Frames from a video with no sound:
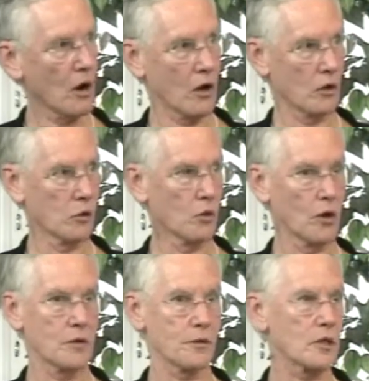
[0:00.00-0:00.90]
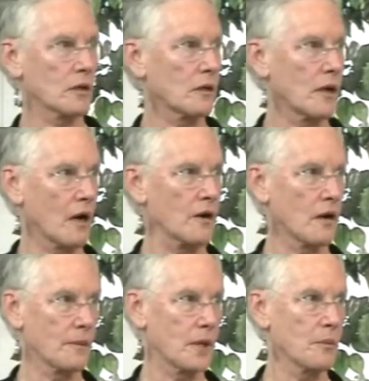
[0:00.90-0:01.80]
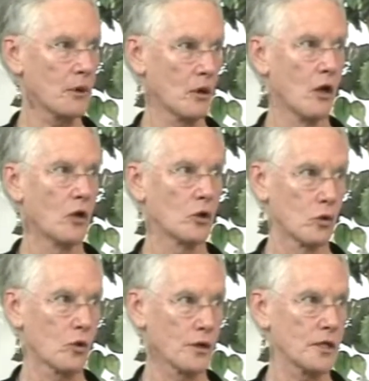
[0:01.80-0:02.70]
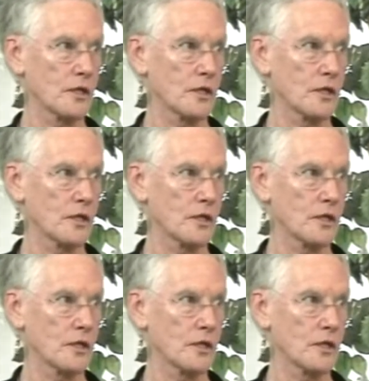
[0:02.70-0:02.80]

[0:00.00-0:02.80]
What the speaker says: are lured, particularly our young people, lured